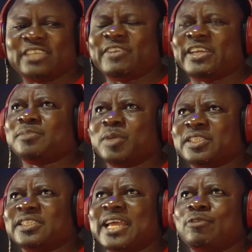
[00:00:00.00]
very small
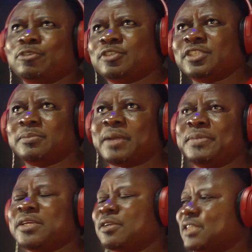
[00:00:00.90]
things like go to cinema,
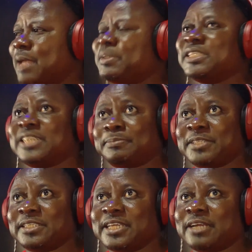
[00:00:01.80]
because I'm in debt to
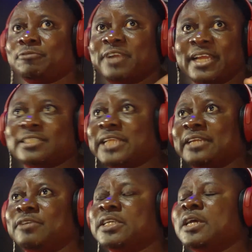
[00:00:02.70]
the neck, rent and the rest.